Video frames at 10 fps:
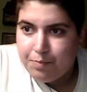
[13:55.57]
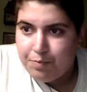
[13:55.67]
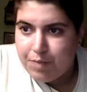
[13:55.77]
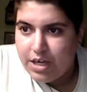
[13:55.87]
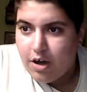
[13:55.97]

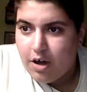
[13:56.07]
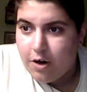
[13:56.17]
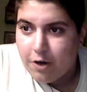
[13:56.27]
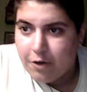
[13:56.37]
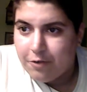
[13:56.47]
b r
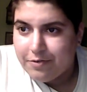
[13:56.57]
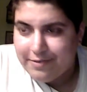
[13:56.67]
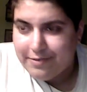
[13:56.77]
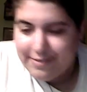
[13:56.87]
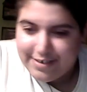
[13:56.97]
o
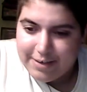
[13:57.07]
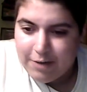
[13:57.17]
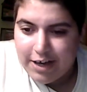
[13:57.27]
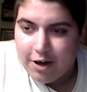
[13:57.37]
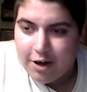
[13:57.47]
c
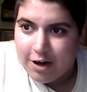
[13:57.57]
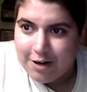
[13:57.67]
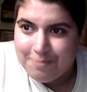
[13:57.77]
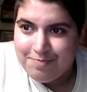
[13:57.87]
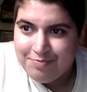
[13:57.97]
y r
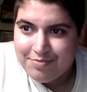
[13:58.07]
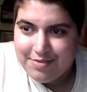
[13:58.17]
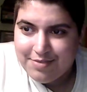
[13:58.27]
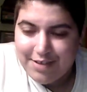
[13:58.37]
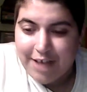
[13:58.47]

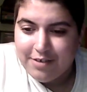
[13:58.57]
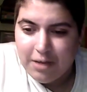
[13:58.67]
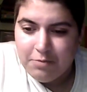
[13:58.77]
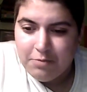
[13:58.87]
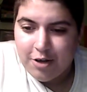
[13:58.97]
dot
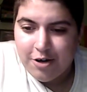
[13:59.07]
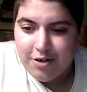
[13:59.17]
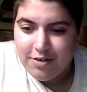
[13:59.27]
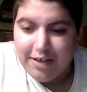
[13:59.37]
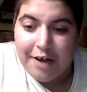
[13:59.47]
tumblr
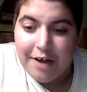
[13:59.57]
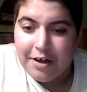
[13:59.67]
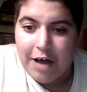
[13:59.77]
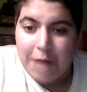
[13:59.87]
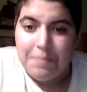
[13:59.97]
dot
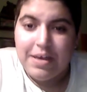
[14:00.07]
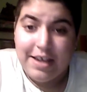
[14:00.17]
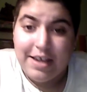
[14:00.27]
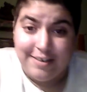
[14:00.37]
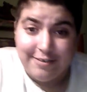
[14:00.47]
com,
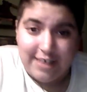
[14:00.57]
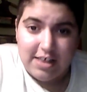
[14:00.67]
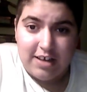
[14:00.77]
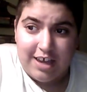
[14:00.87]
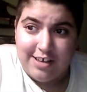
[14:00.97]
and I'll say that
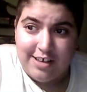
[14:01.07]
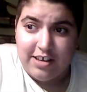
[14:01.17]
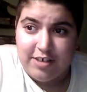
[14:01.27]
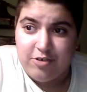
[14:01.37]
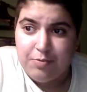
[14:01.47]
again.
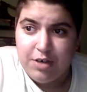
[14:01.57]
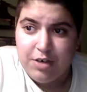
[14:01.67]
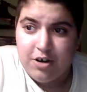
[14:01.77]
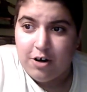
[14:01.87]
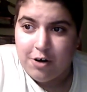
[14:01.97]
It's b
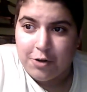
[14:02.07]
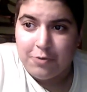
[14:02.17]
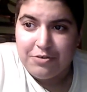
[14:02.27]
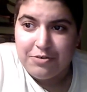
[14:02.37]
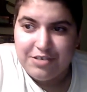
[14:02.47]
r o
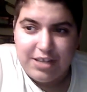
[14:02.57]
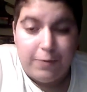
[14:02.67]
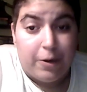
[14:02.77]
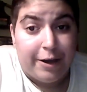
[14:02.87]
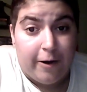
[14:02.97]
c
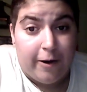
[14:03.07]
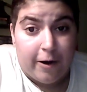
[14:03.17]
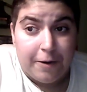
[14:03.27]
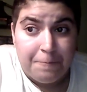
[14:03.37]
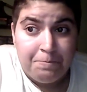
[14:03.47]
y r